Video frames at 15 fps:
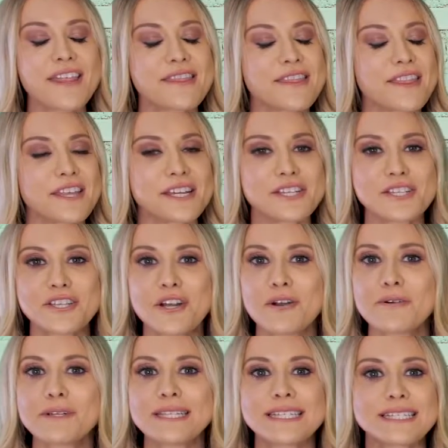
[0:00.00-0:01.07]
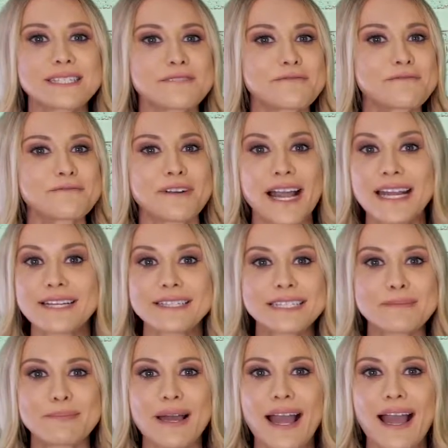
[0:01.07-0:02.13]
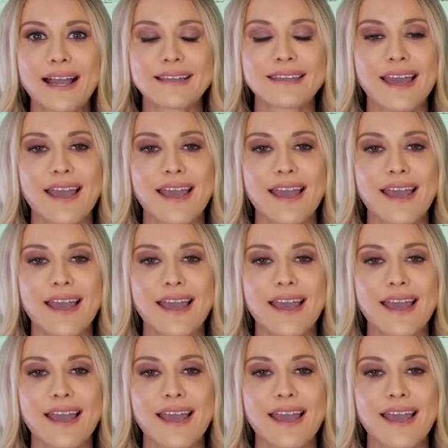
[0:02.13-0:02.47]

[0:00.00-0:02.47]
This show is finally back